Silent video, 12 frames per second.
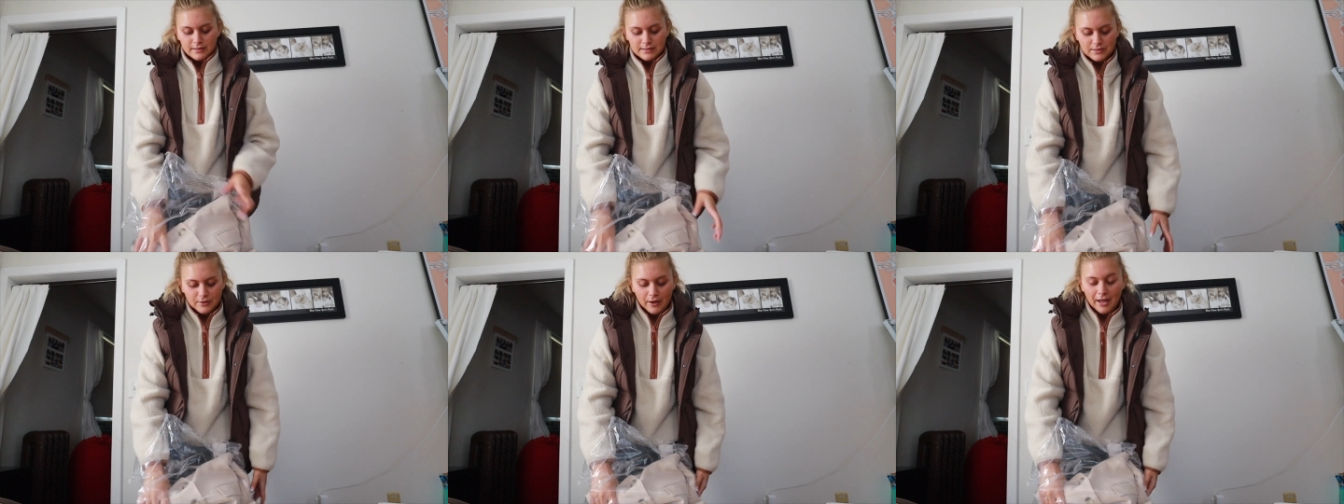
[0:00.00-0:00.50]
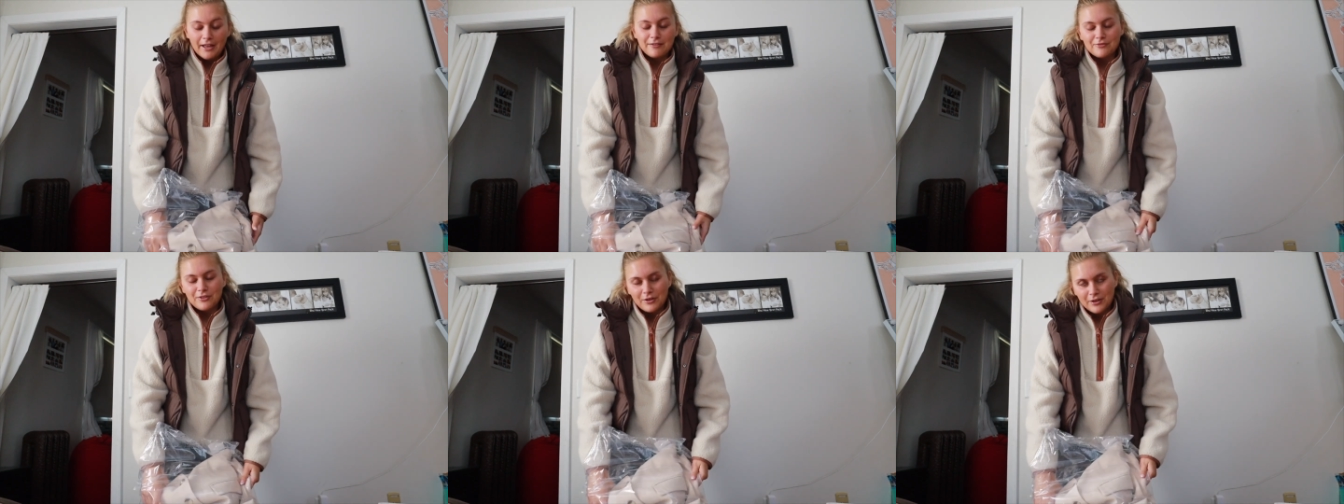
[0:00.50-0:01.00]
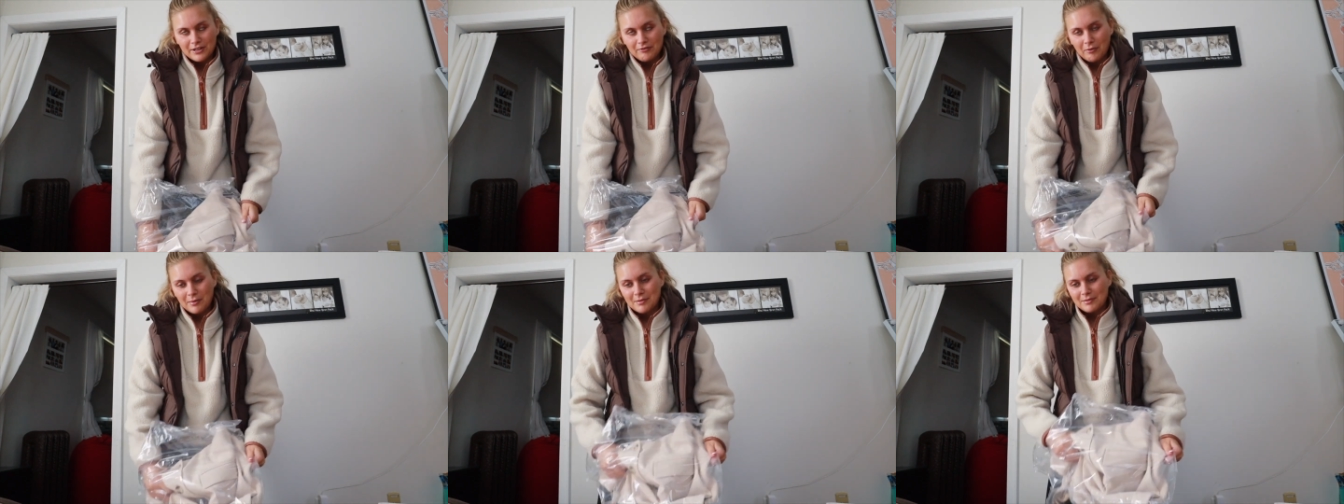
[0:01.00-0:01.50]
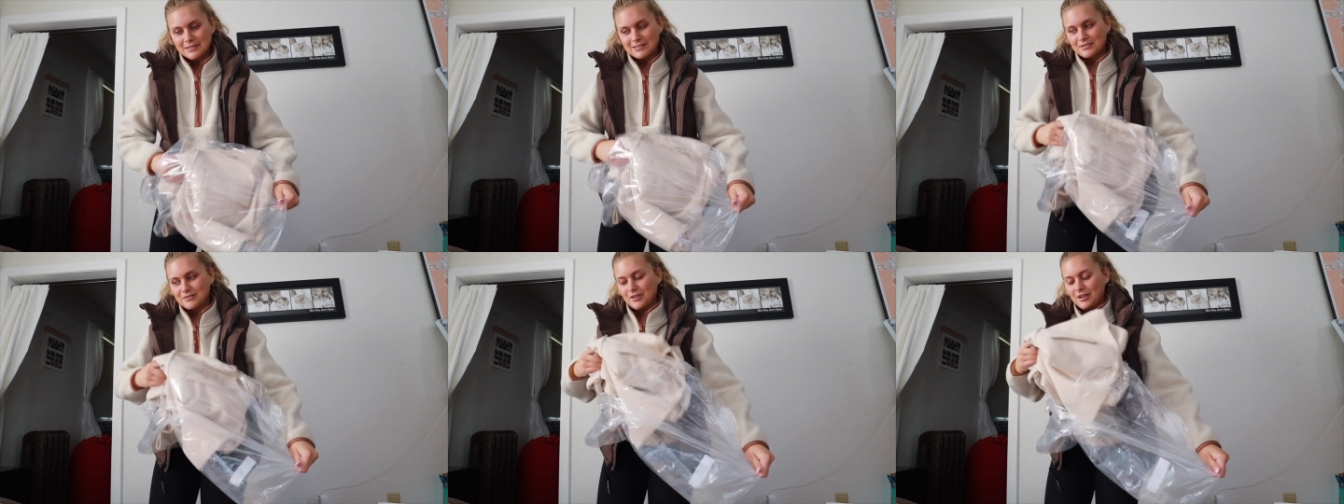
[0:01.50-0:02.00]
So I have no idea if I'm keeping
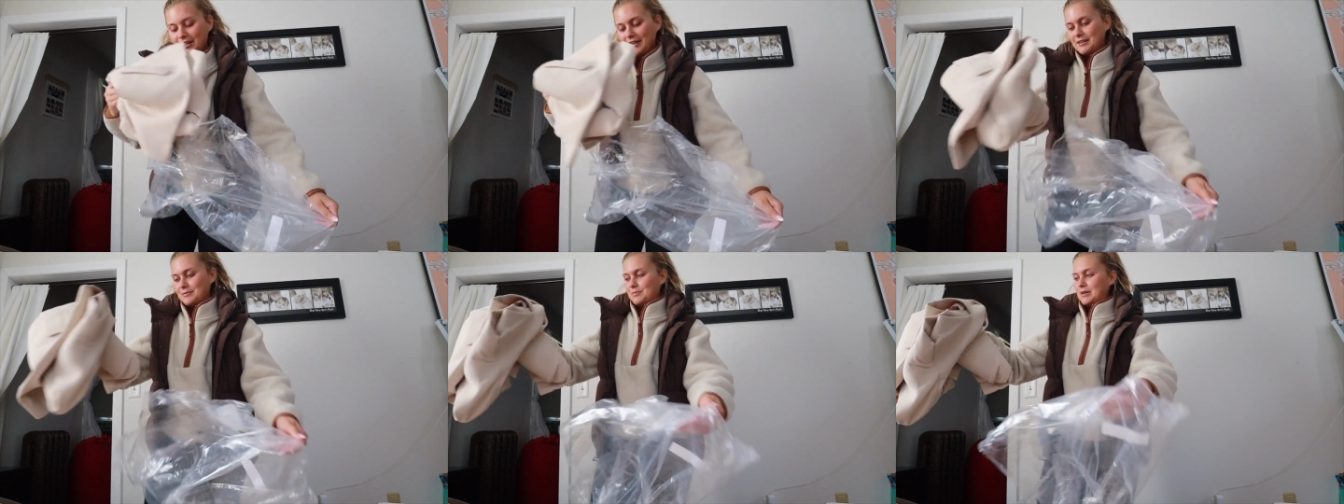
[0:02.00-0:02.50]
this or not,